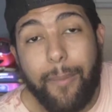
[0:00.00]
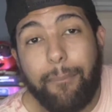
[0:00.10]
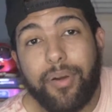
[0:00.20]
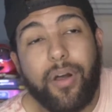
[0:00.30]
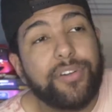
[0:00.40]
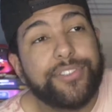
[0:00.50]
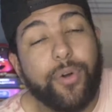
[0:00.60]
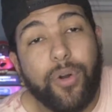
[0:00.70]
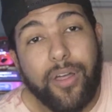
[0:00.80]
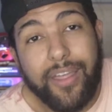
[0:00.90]
but
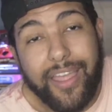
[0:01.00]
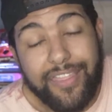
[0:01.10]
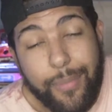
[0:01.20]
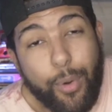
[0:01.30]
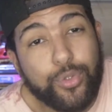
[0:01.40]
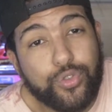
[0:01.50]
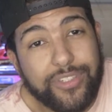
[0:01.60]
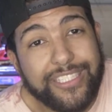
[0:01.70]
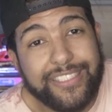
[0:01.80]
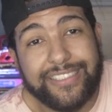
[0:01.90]
also the most
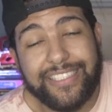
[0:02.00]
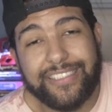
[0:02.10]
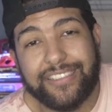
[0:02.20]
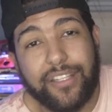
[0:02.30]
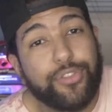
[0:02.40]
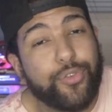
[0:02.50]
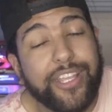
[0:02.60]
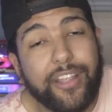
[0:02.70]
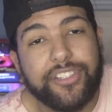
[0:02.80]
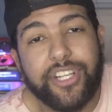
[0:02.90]
recent seasons, a
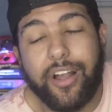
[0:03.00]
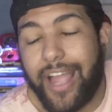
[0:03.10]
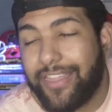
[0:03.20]
3-year chunk.